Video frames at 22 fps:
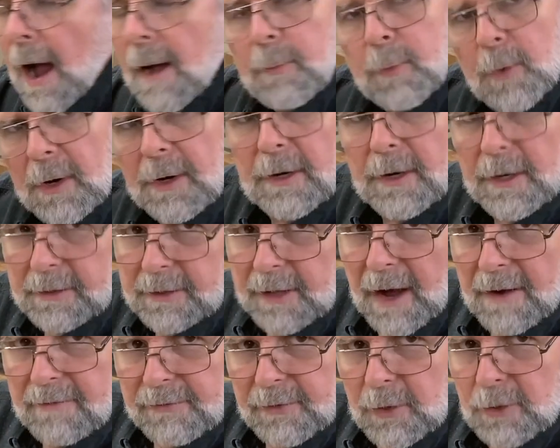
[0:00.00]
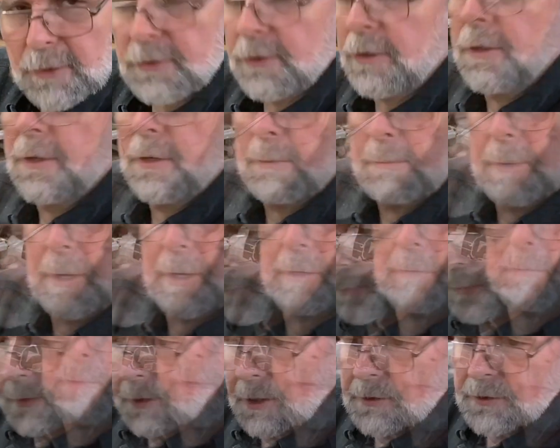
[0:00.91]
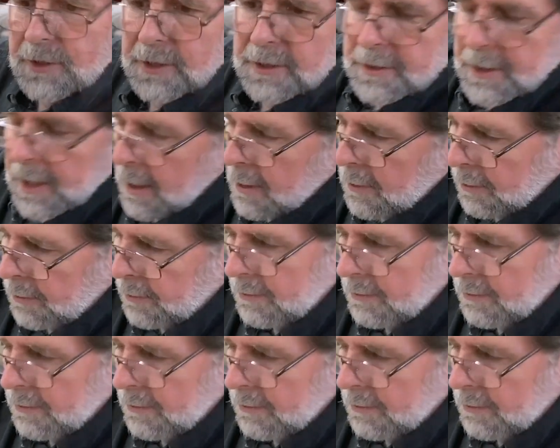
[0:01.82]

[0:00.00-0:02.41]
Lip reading: we're going to diverge a little bit. Since I don't